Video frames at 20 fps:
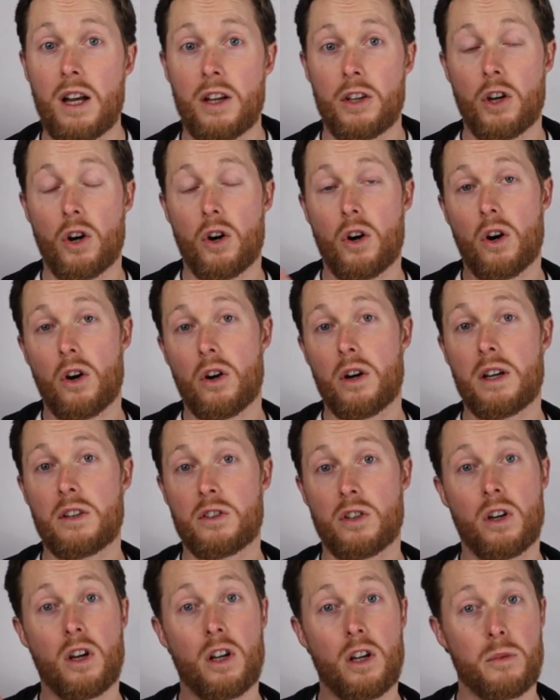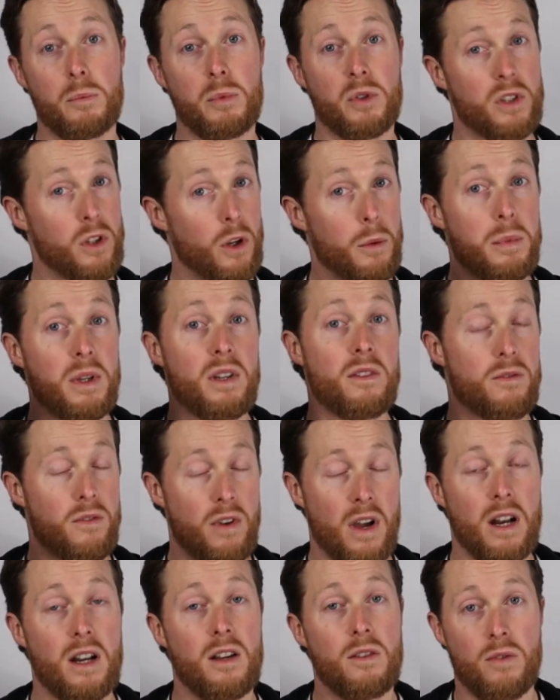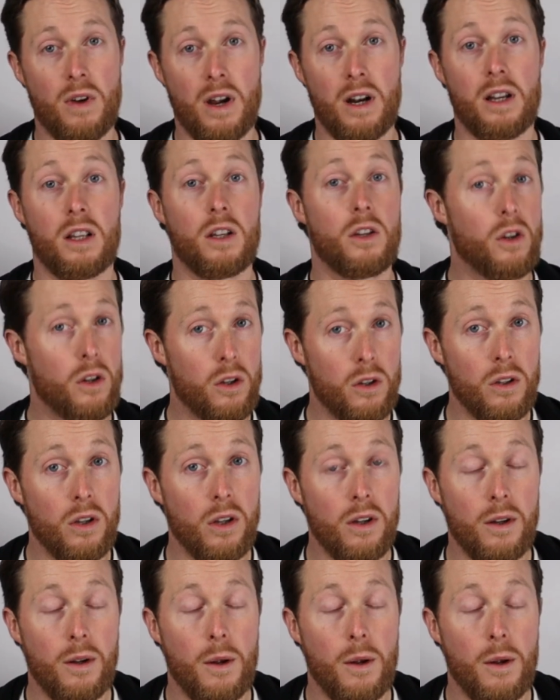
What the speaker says: your earnings are going to still be very, very good.